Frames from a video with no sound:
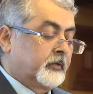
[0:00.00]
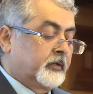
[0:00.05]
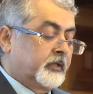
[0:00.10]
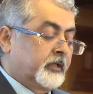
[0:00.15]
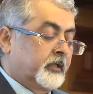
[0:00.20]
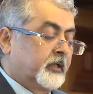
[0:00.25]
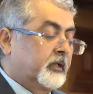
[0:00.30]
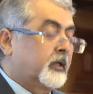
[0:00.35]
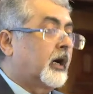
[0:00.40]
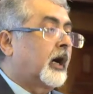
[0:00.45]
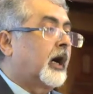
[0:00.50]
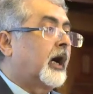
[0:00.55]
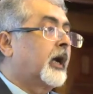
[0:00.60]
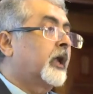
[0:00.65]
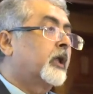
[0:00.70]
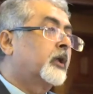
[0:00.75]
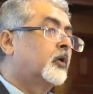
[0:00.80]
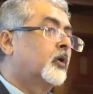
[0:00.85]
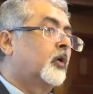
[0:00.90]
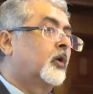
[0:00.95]
The
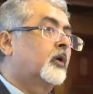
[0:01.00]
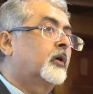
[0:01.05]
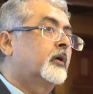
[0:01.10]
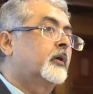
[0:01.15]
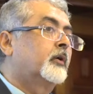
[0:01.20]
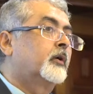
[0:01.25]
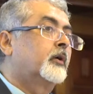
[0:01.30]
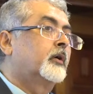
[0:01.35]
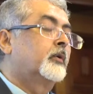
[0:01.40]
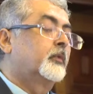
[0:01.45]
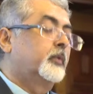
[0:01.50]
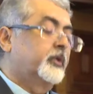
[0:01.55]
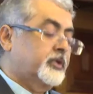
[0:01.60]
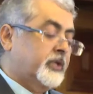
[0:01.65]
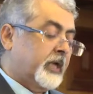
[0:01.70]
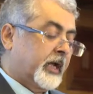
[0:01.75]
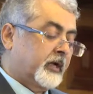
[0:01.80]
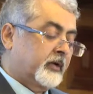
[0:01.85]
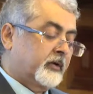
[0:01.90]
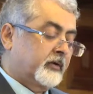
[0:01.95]
iron ore,
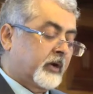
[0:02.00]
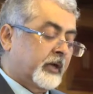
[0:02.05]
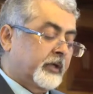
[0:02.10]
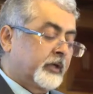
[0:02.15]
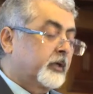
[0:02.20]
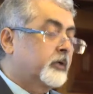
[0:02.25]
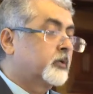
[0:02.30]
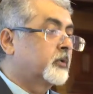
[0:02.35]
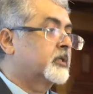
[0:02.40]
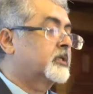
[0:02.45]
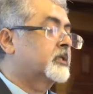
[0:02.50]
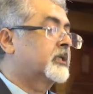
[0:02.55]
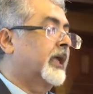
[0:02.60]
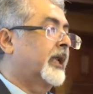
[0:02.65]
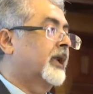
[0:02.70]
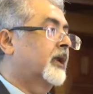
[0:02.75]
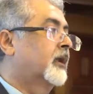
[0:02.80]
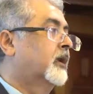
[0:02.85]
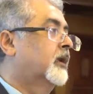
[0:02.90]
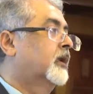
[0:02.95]
which had run into a
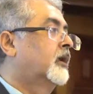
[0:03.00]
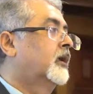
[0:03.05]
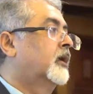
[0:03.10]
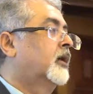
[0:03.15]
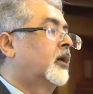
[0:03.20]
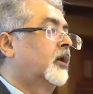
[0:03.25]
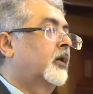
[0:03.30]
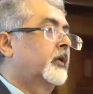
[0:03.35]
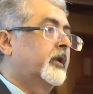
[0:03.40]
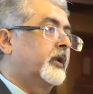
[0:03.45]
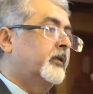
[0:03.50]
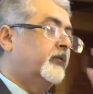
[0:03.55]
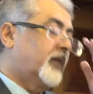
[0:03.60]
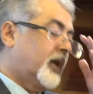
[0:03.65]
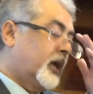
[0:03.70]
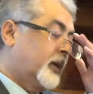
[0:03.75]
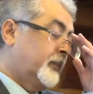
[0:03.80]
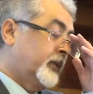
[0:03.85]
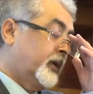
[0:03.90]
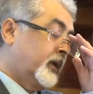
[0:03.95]
scandal, on
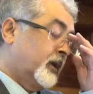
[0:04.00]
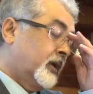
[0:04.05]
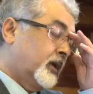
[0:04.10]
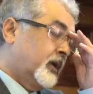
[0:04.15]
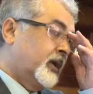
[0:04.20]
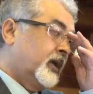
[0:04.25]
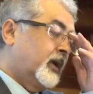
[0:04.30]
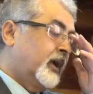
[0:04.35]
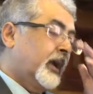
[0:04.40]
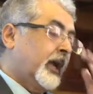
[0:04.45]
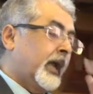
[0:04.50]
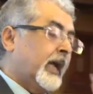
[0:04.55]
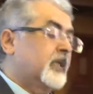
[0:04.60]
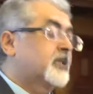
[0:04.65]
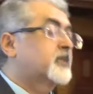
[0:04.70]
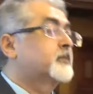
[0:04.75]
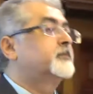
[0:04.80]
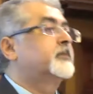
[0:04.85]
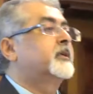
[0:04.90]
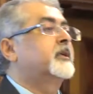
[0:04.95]
environment
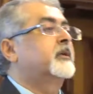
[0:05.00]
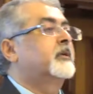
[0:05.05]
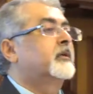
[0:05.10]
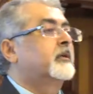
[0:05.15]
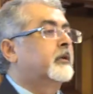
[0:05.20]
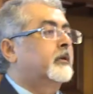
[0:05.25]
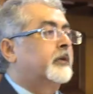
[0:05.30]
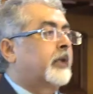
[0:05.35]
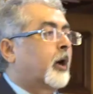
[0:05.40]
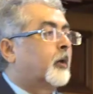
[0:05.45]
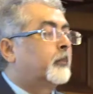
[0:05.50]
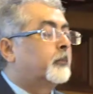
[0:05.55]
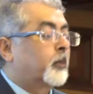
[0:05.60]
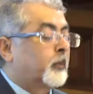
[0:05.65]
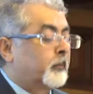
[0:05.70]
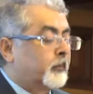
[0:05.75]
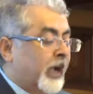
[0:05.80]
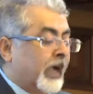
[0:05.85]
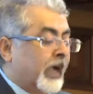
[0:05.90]
has been now put